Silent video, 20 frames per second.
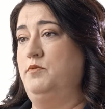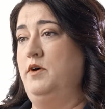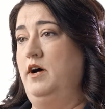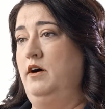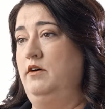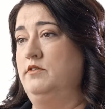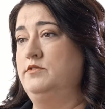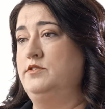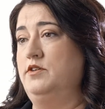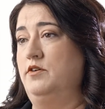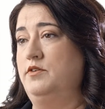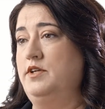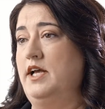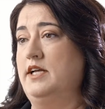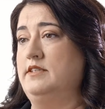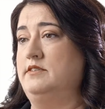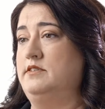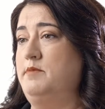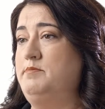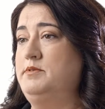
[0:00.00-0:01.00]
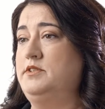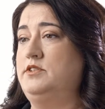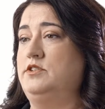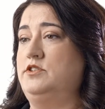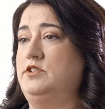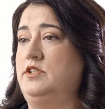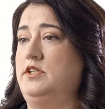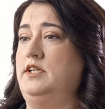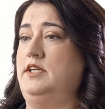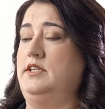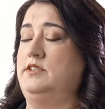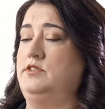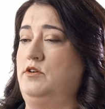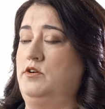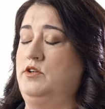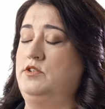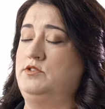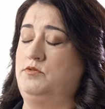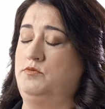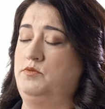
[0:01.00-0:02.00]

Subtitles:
well. So yes, deposition is a